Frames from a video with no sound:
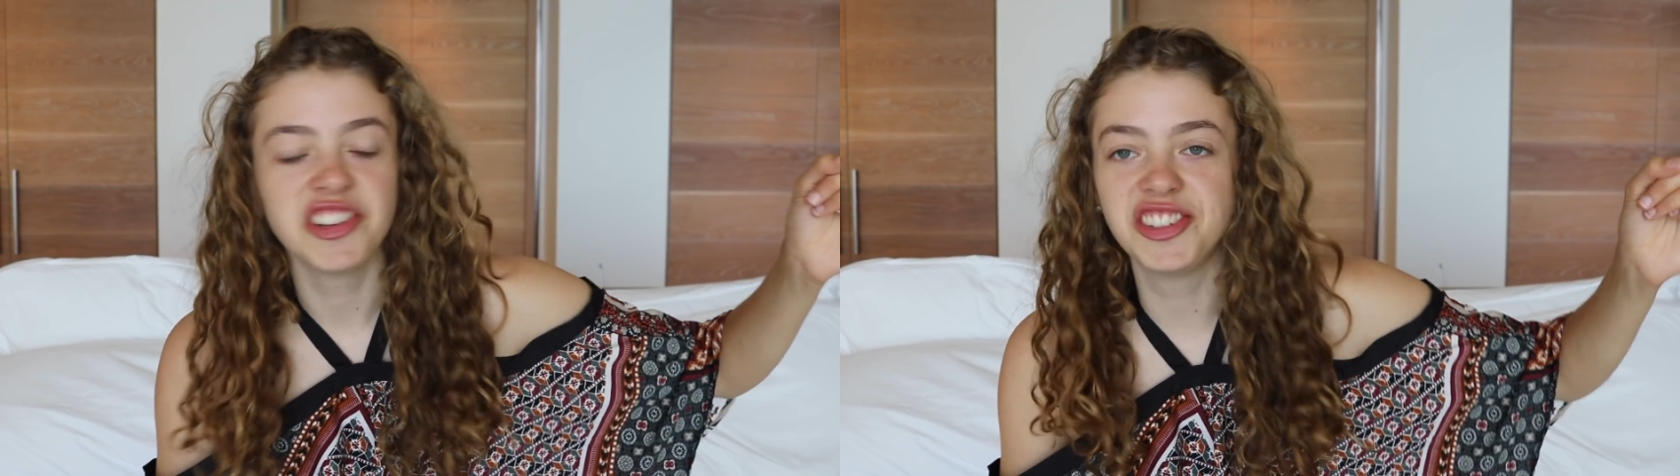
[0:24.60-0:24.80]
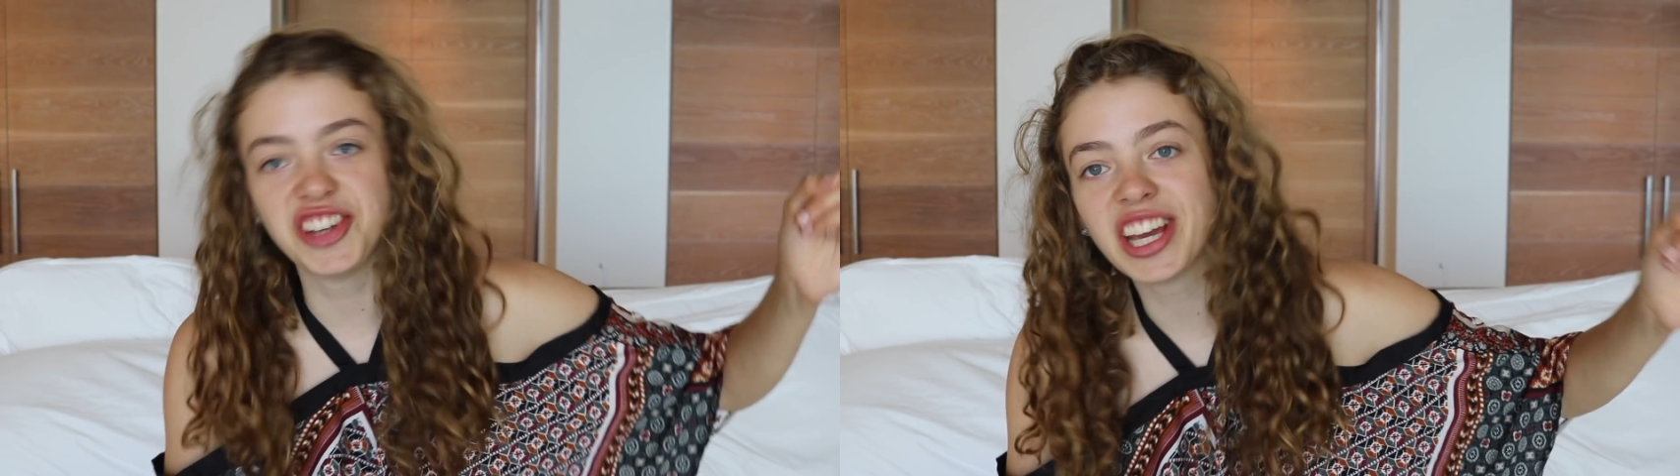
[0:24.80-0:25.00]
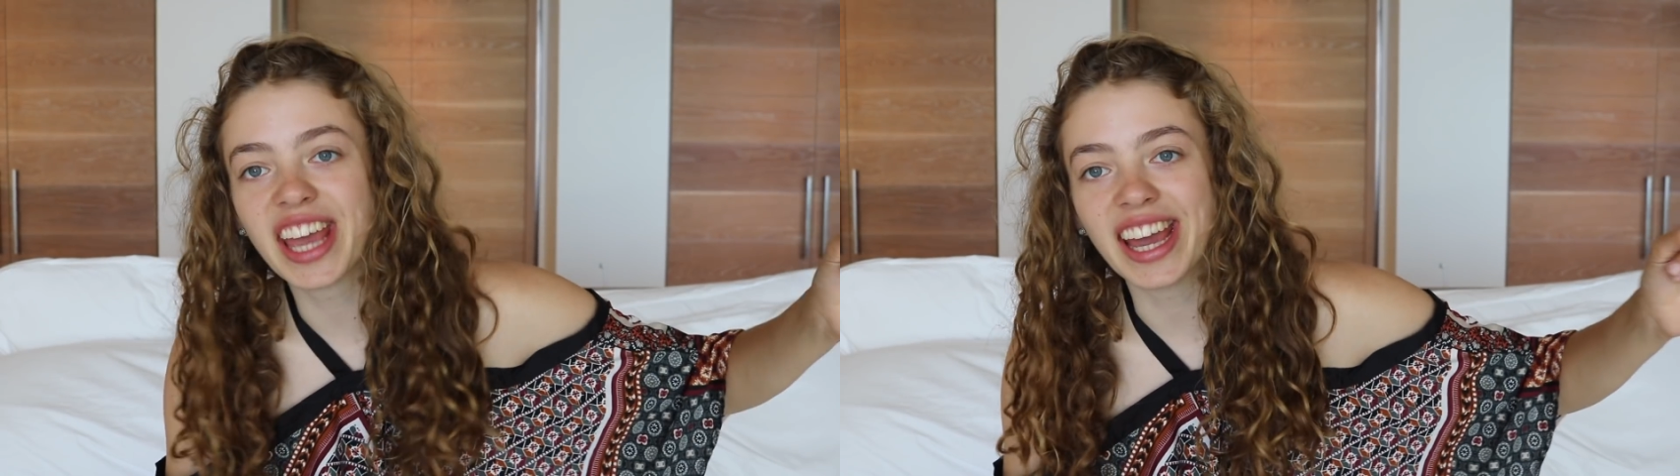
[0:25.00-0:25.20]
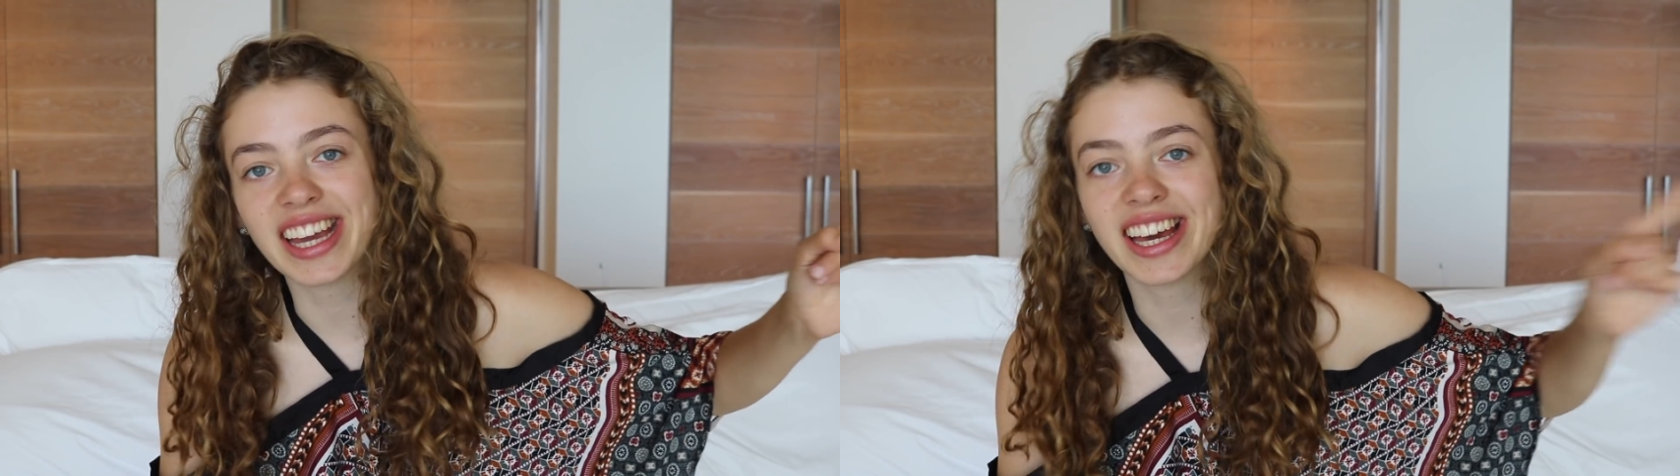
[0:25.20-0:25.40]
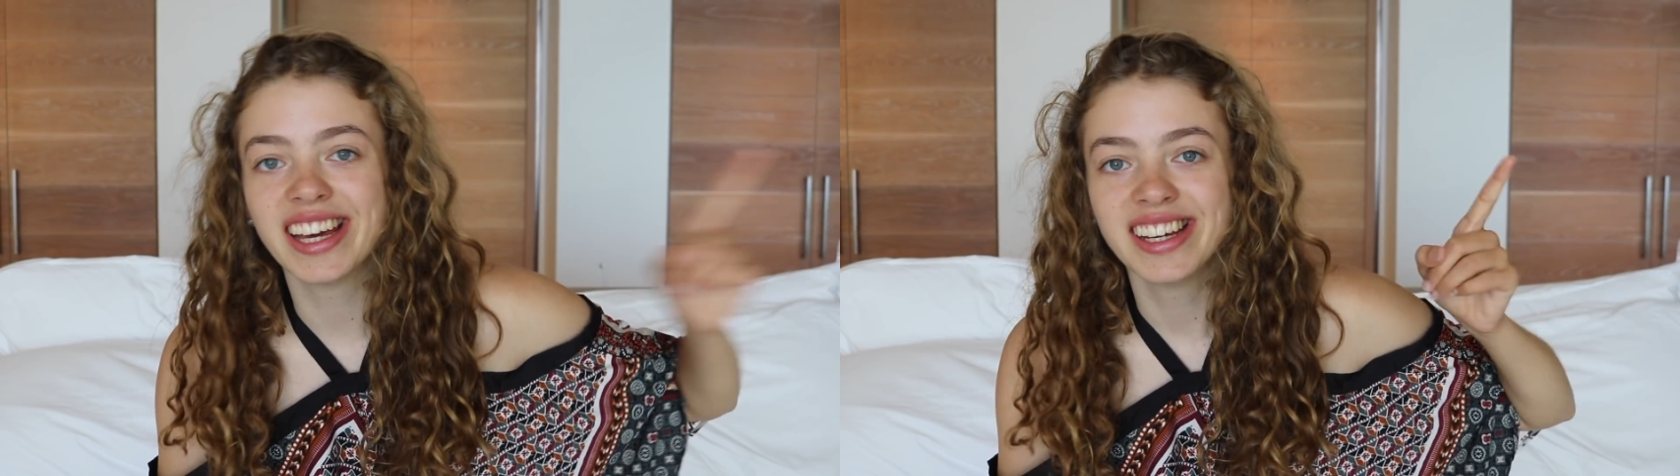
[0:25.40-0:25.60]

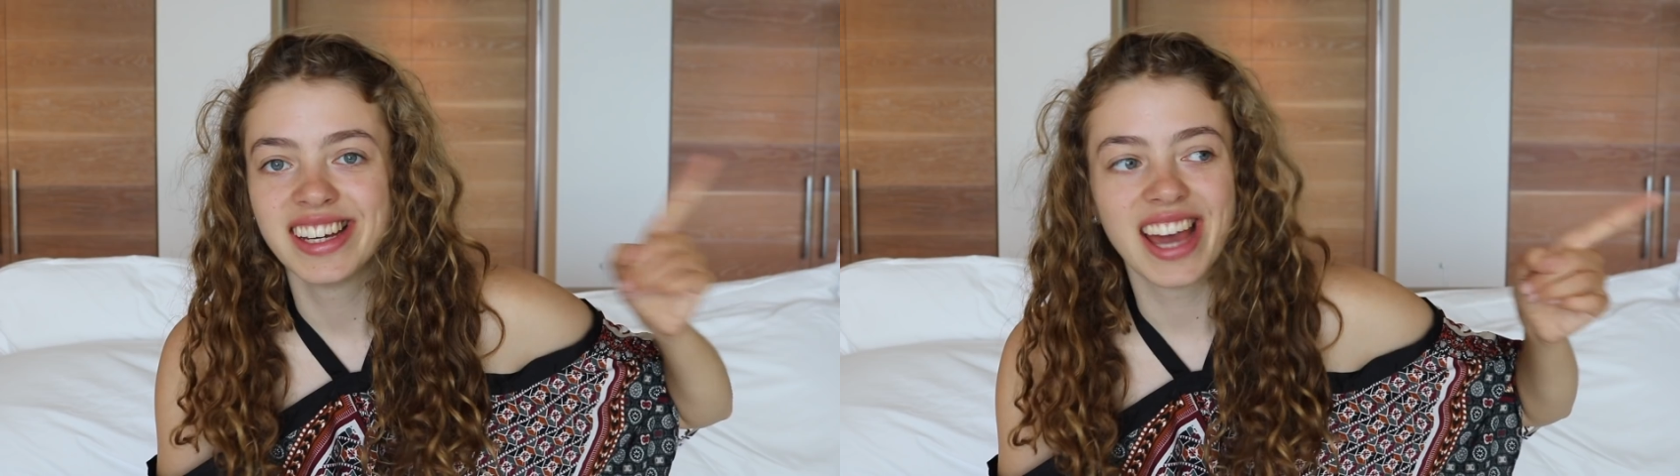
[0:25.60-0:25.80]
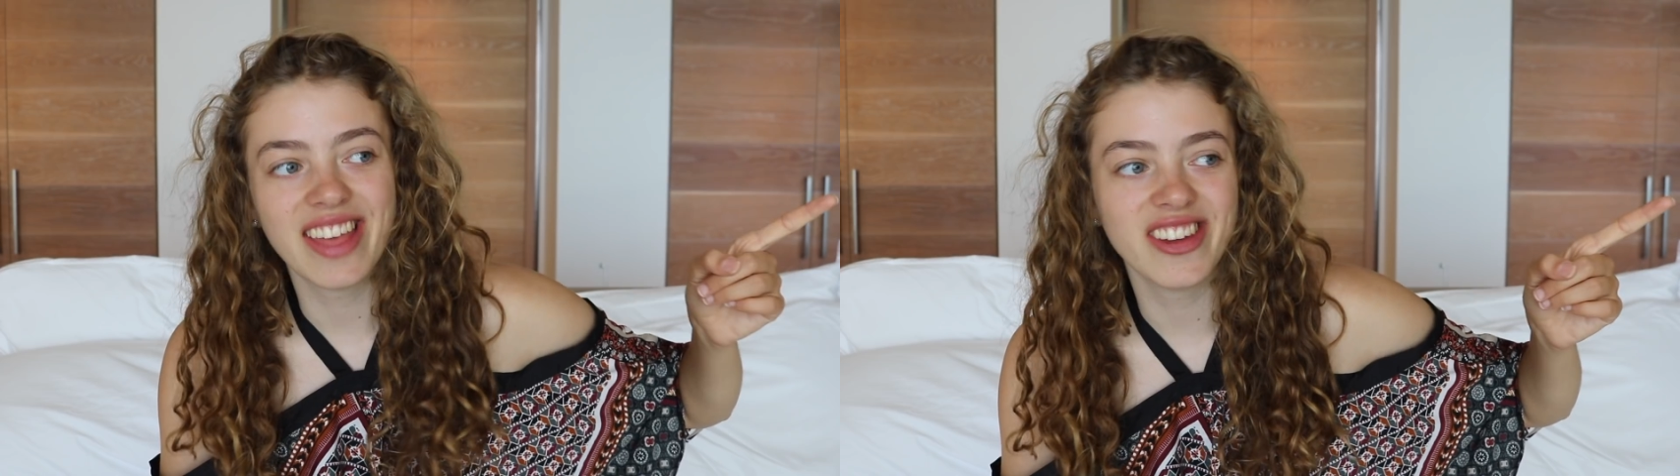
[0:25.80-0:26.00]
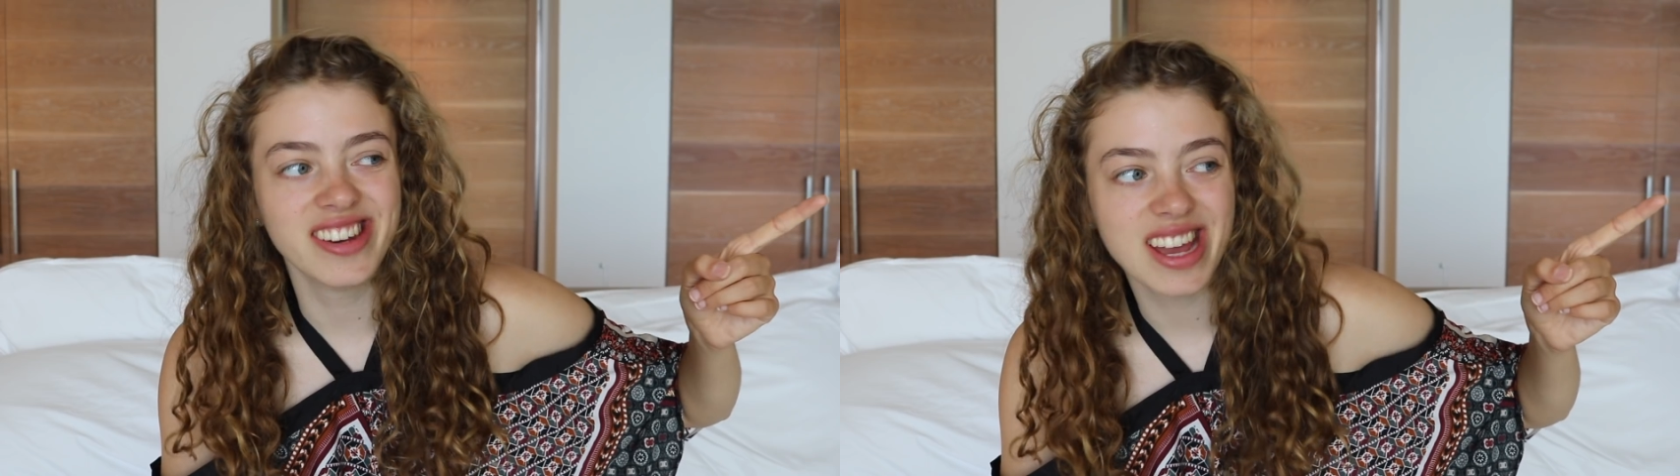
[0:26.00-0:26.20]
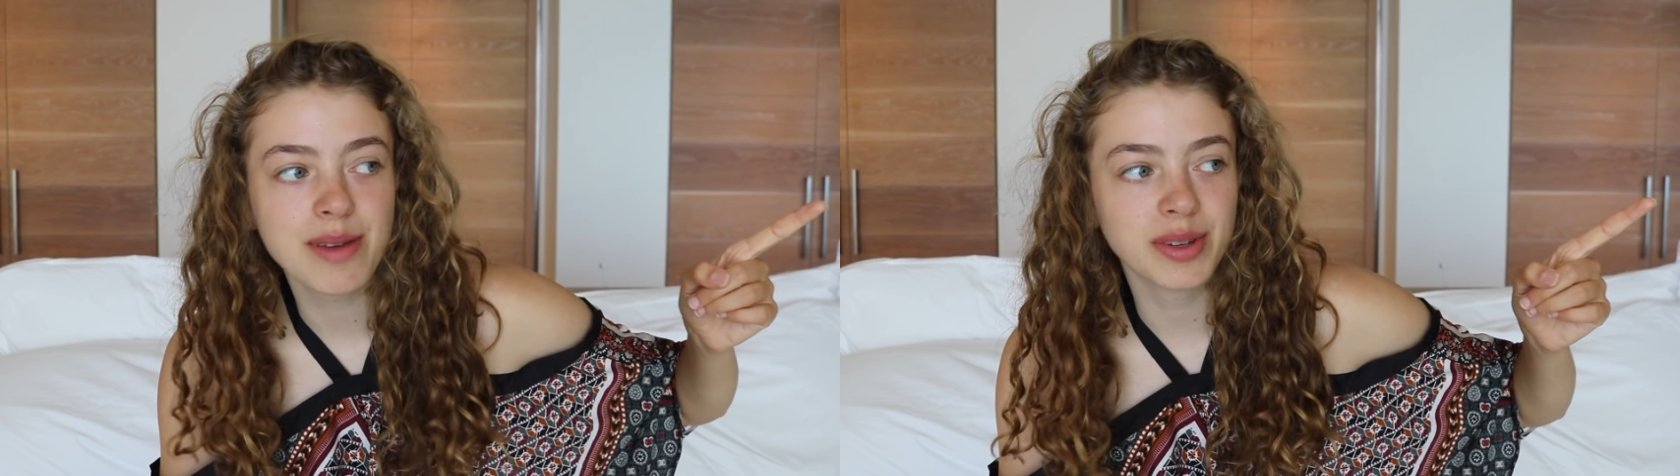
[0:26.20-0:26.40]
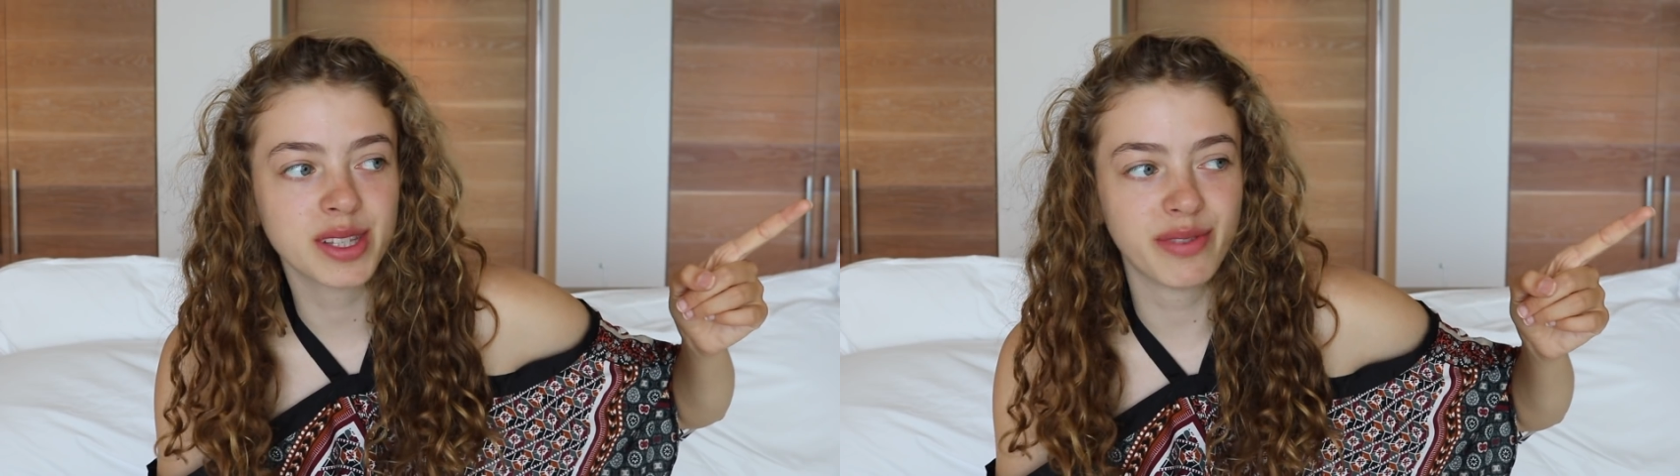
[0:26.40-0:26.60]
digging in the
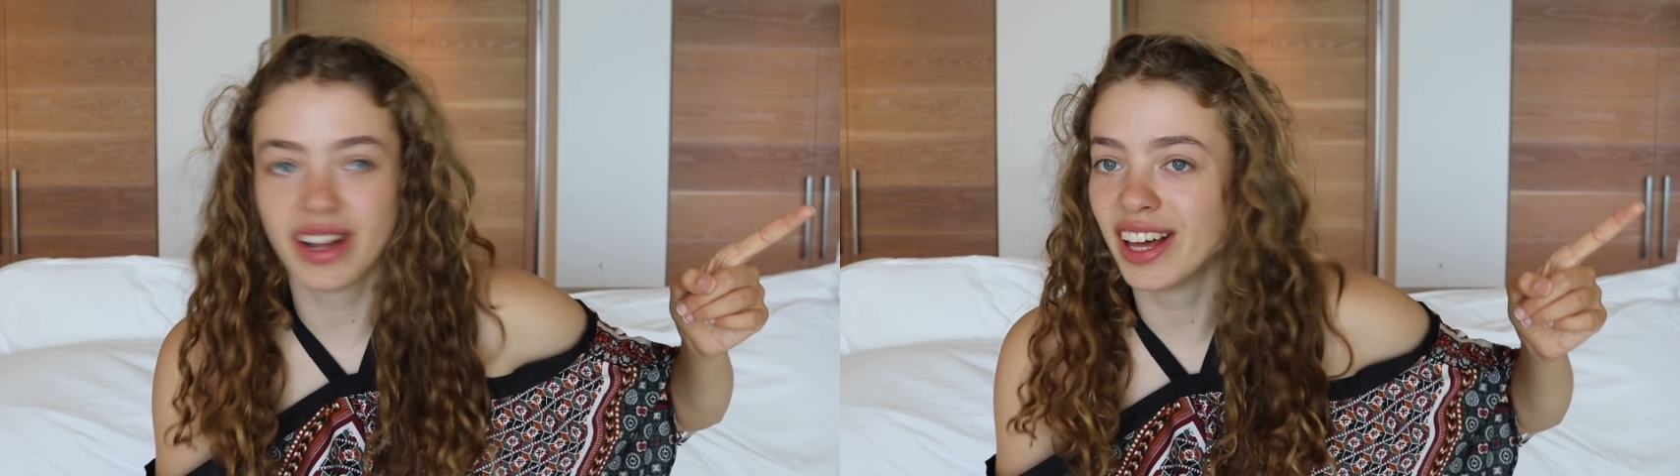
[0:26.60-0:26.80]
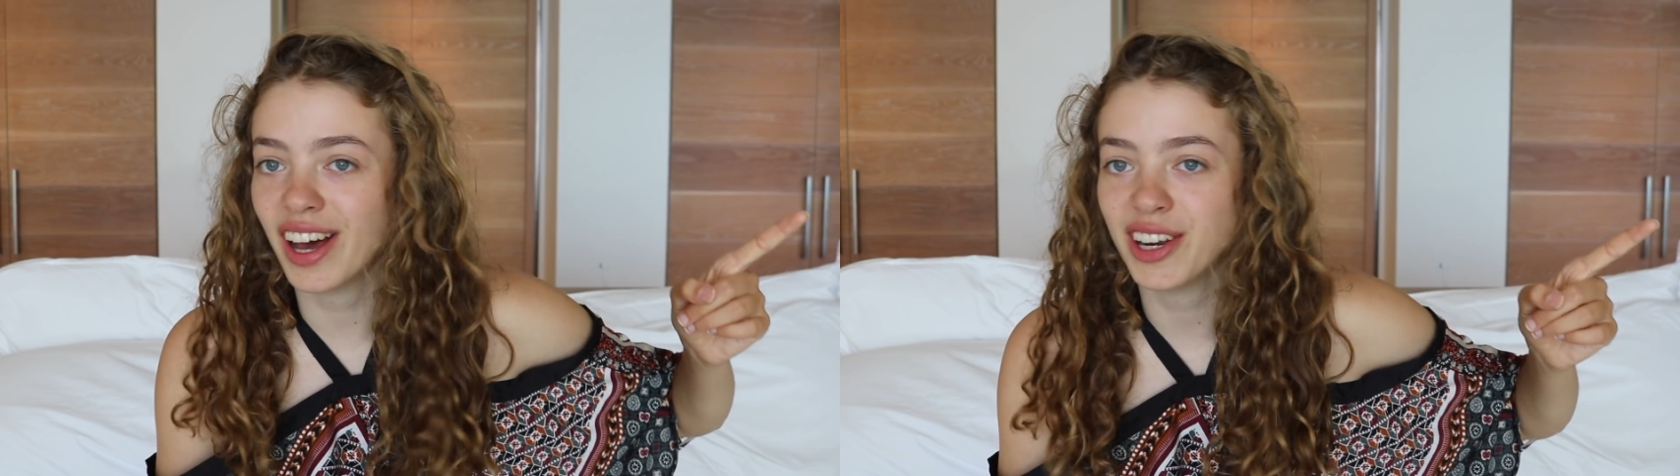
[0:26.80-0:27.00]
neighbor's villa,